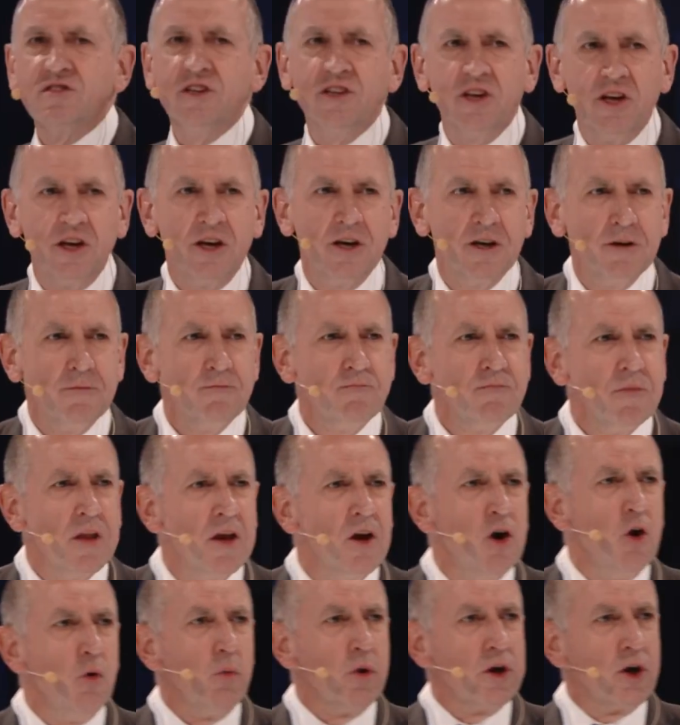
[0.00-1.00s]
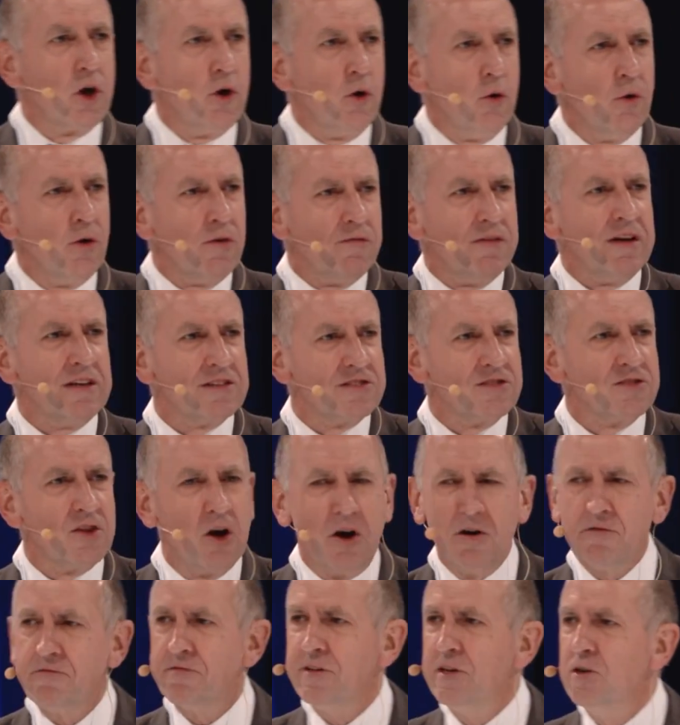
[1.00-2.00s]
a year, we get all of our
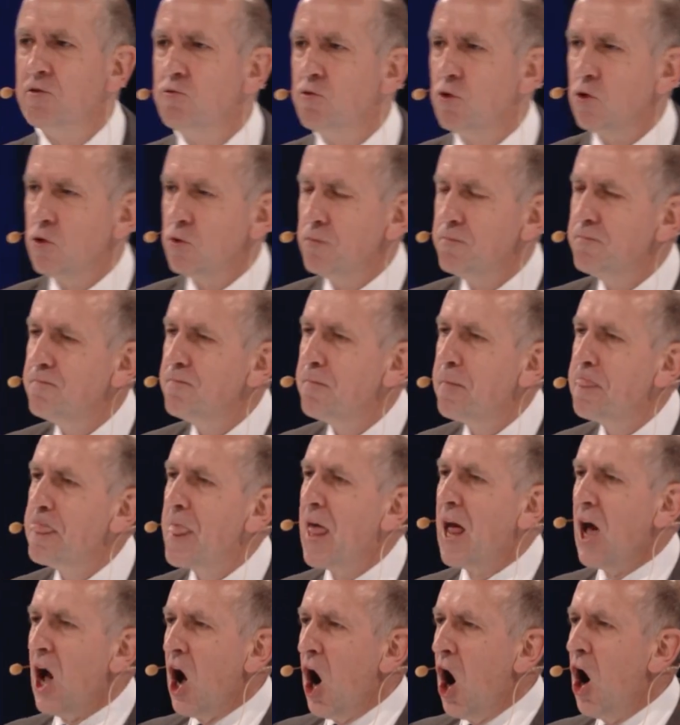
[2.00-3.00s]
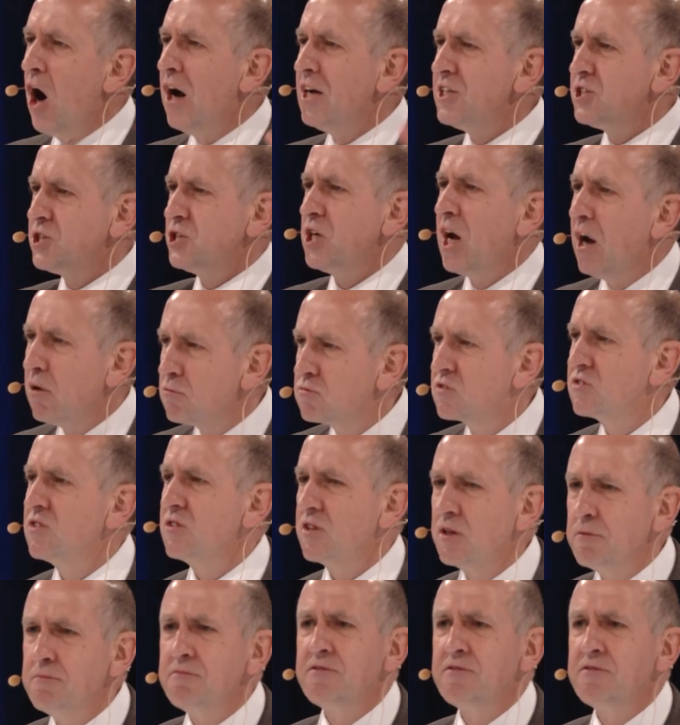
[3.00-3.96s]
staff in a room, I shout at them